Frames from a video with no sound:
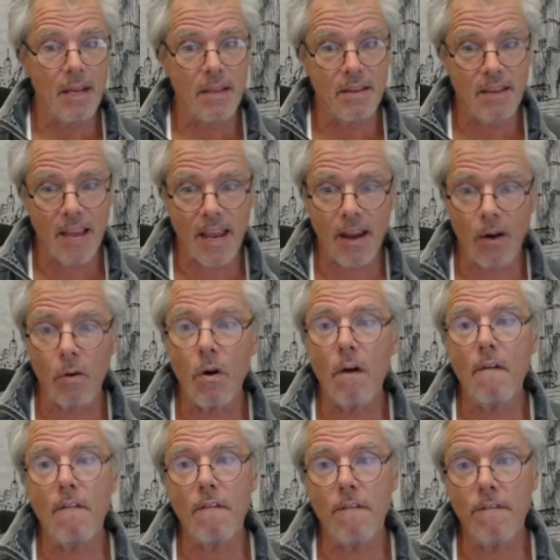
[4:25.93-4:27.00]
Now,
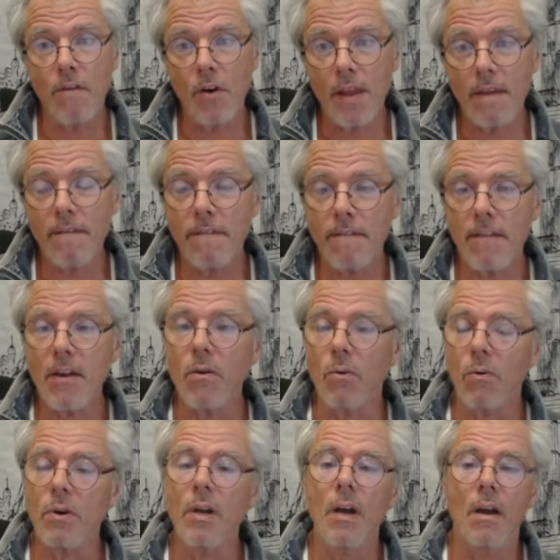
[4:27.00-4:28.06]
fully
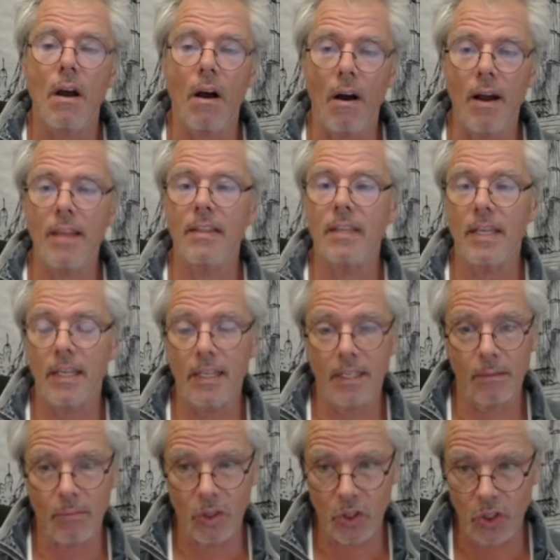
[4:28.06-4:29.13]
filled, I think, is
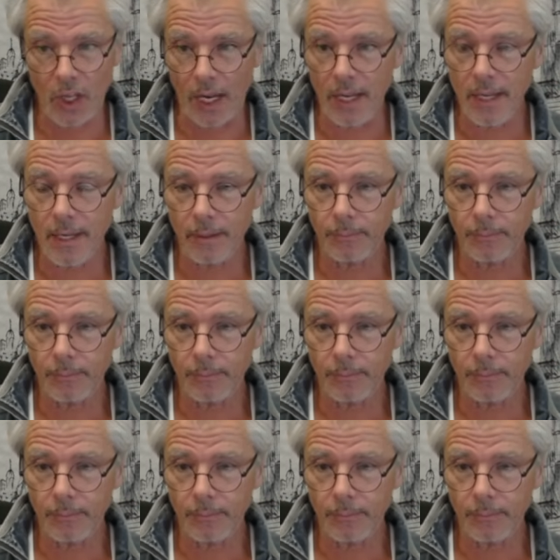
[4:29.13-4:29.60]
a mistake,